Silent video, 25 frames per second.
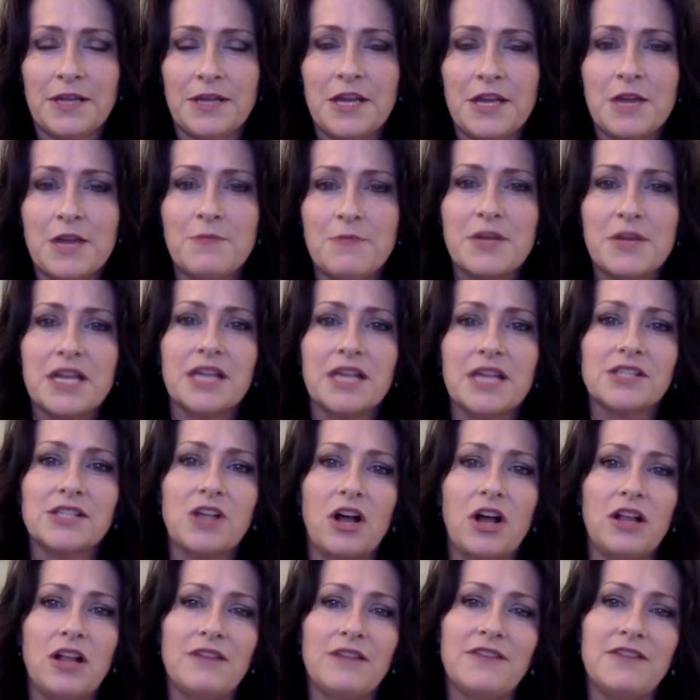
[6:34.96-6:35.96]
Because
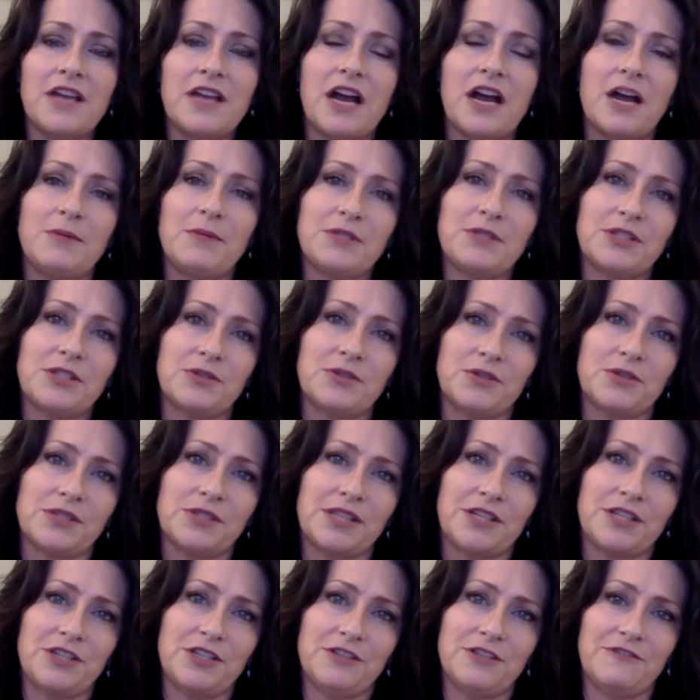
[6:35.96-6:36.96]
all of the obstacles
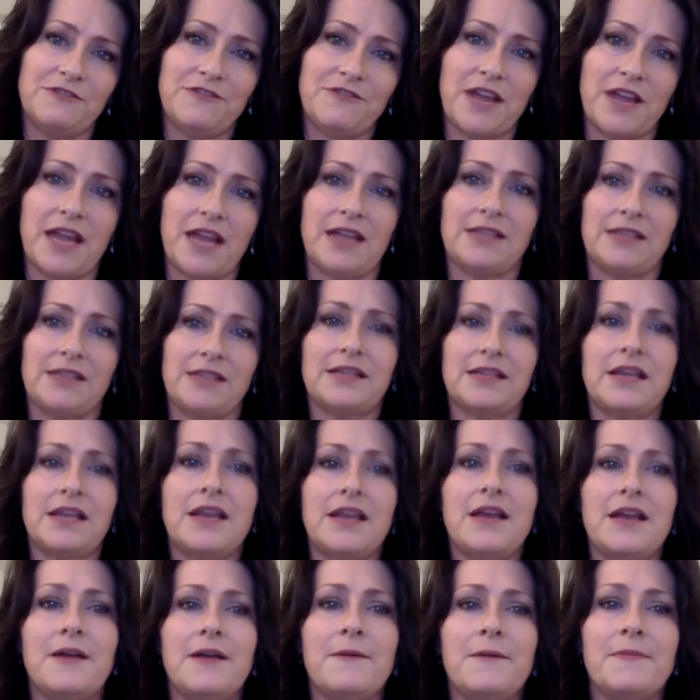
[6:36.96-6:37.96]
that you face
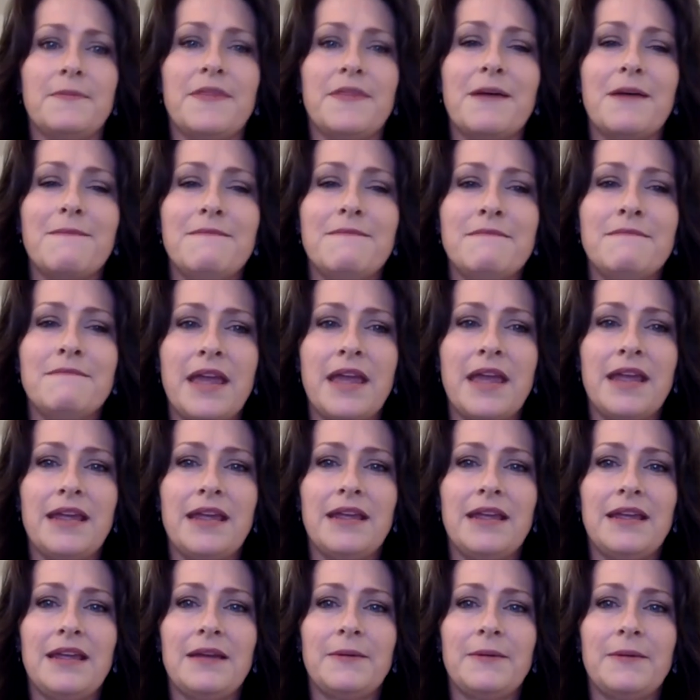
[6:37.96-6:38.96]
that
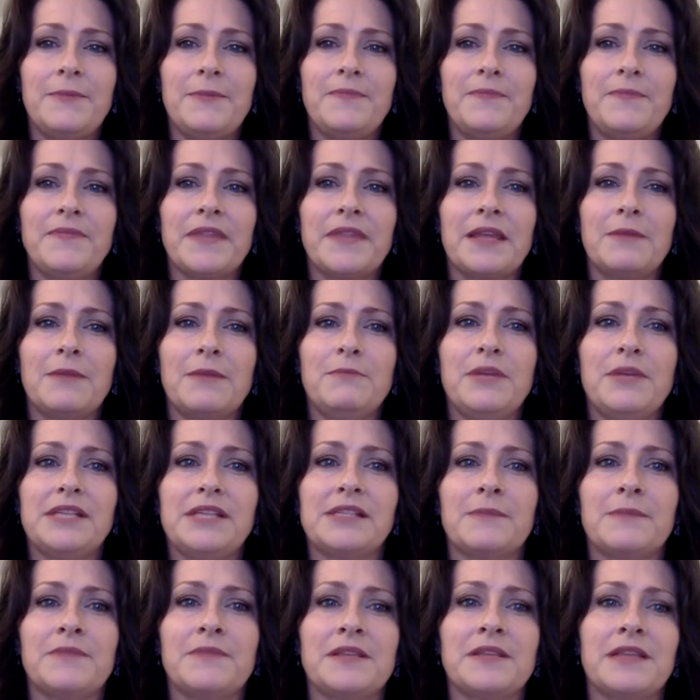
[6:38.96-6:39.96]
may be
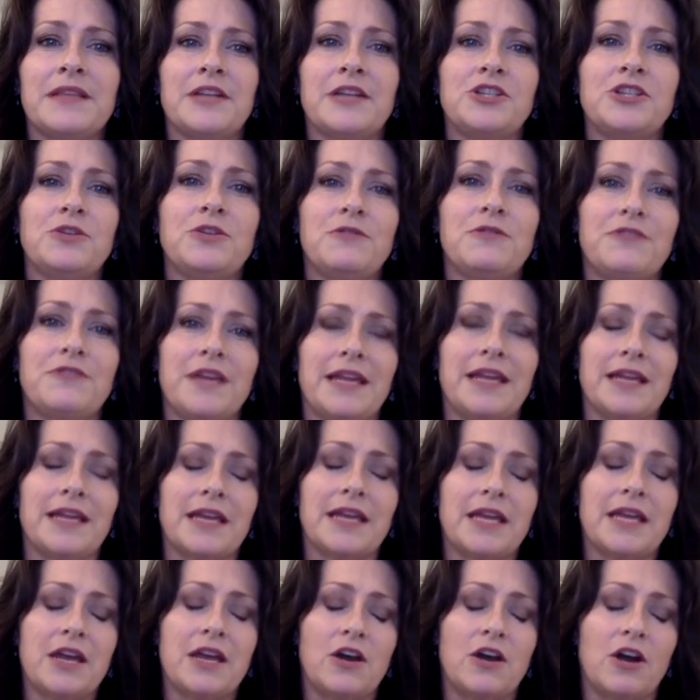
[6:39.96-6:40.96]
something that you think
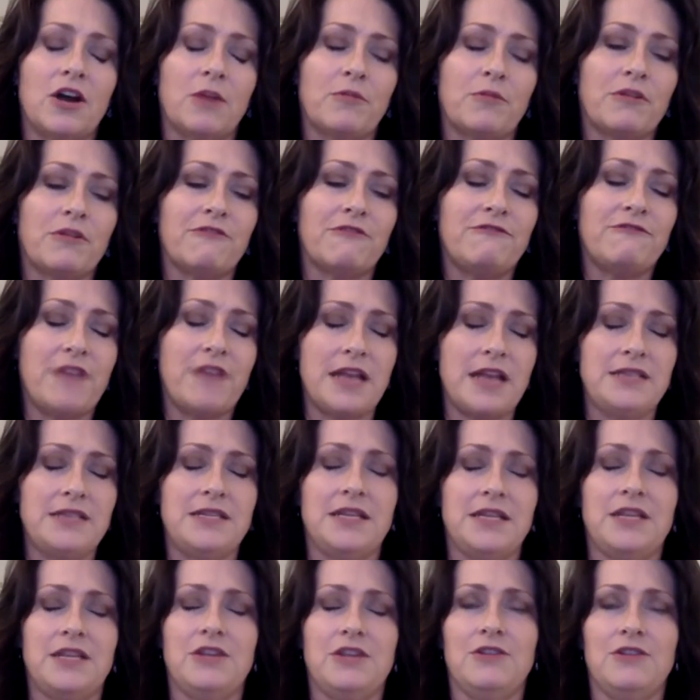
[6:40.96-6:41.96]
are
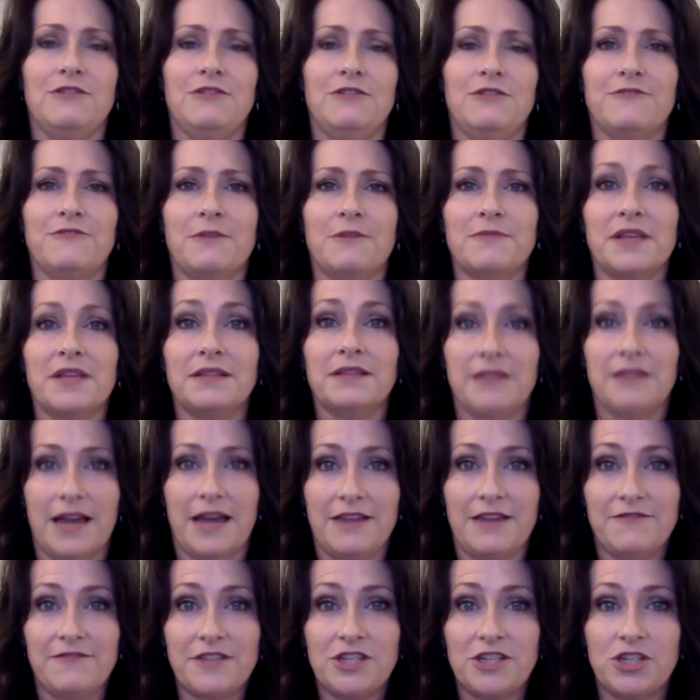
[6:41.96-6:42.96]
preventing you from the
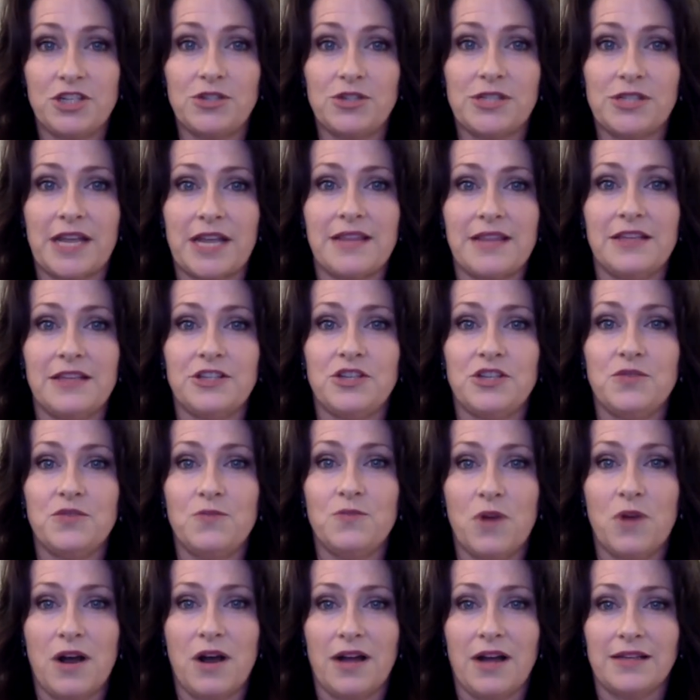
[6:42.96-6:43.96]
life that you say that you
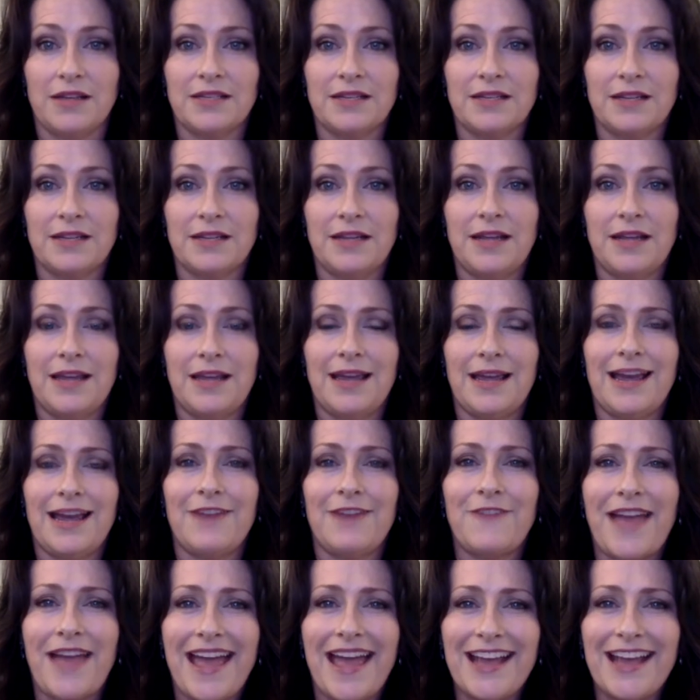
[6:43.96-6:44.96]
want
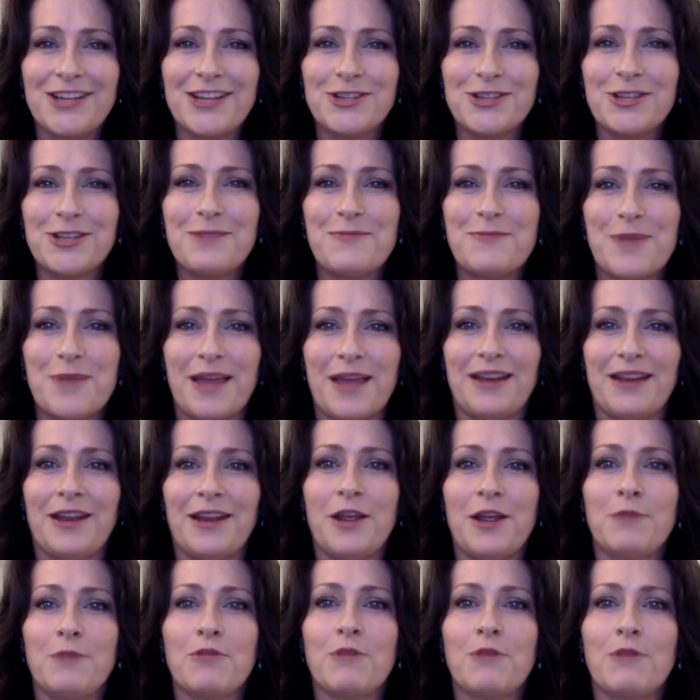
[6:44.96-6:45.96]
have actually been
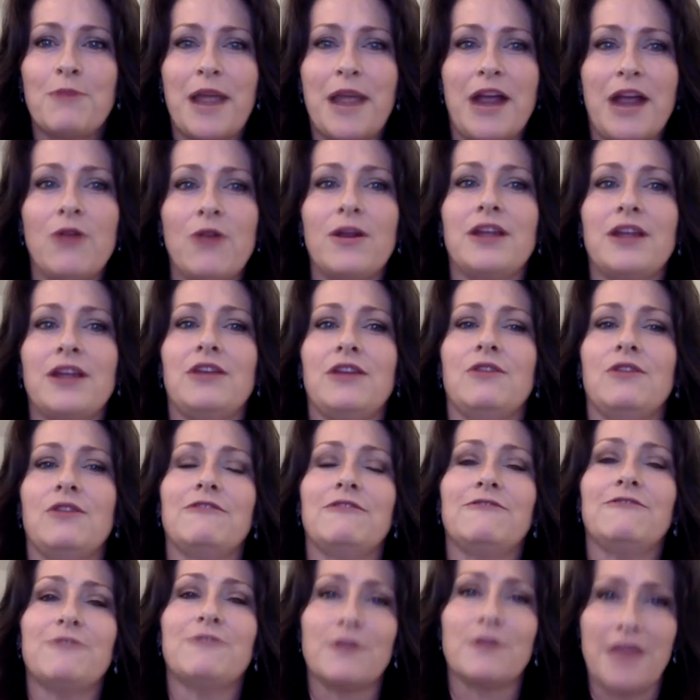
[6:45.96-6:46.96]
preparing you
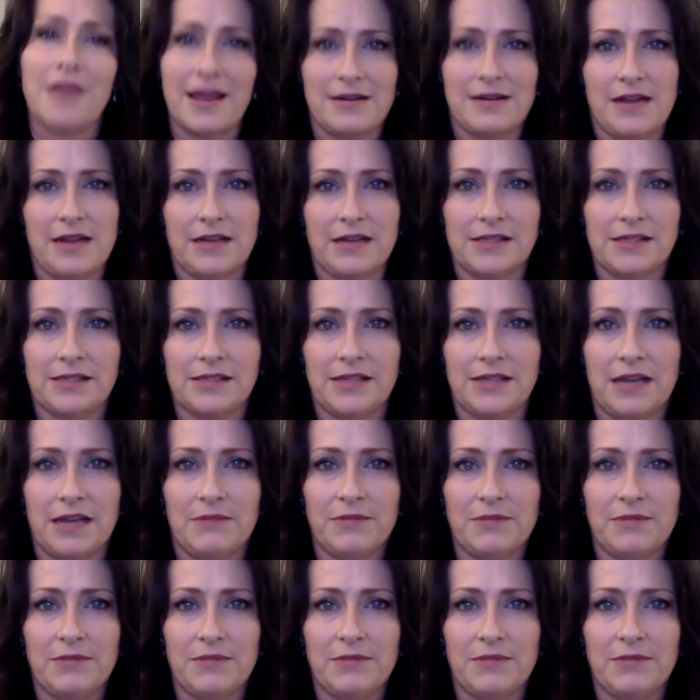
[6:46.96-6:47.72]
for that next step.